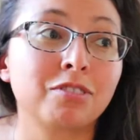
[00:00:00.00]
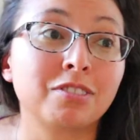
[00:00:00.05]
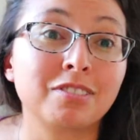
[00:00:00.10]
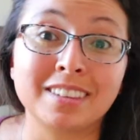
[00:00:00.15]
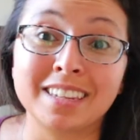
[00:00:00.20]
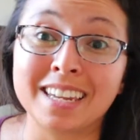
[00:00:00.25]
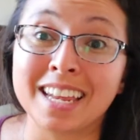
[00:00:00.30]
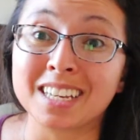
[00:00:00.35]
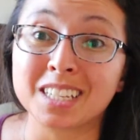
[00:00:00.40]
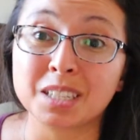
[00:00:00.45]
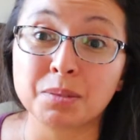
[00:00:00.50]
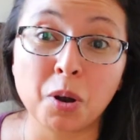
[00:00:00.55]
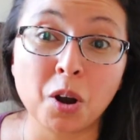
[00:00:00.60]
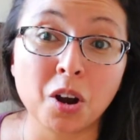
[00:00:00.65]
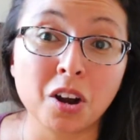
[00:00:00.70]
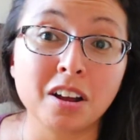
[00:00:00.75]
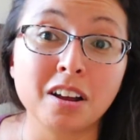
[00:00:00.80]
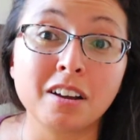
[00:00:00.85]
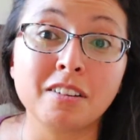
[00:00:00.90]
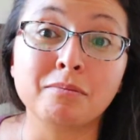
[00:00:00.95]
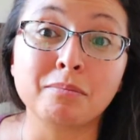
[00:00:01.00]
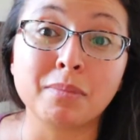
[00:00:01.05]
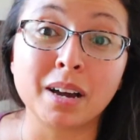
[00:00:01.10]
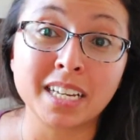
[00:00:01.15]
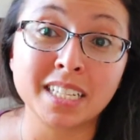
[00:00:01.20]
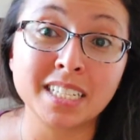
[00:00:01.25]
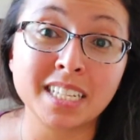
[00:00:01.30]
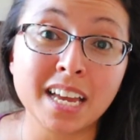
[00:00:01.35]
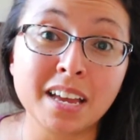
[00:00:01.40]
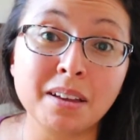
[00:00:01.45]
The next part of
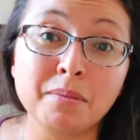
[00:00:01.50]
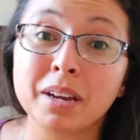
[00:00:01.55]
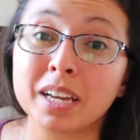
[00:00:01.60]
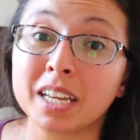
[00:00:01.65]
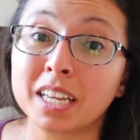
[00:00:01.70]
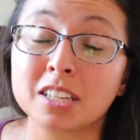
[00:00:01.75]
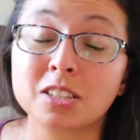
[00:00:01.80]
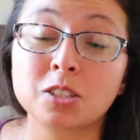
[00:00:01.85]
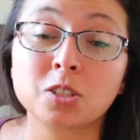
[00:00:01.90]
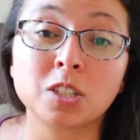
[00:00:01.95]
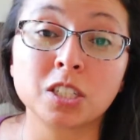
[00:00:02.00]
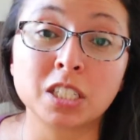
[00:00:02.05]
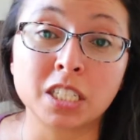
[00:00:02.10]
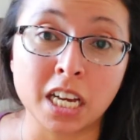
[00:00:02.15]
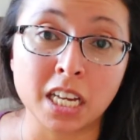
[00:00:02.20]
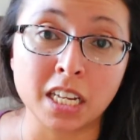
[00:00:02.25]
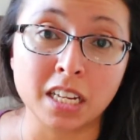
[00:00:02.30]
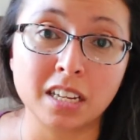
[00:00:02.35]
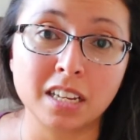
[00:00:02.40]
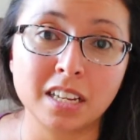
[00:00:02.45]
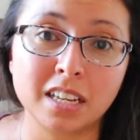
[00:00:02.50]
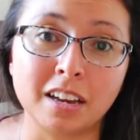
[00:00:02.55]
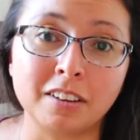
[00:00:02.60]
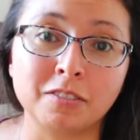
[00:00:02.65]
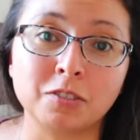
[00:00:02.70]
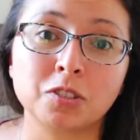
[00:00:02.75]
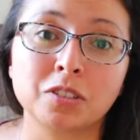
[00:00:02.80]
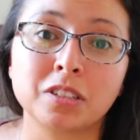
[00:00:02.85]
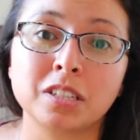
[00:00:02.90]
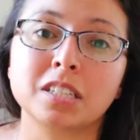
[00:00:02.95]
my day, my kids are done
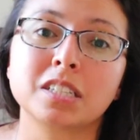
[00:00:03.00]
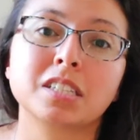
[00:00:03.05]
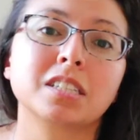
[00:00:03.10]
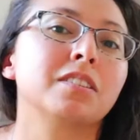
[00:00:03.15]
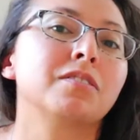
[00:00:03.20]
after this.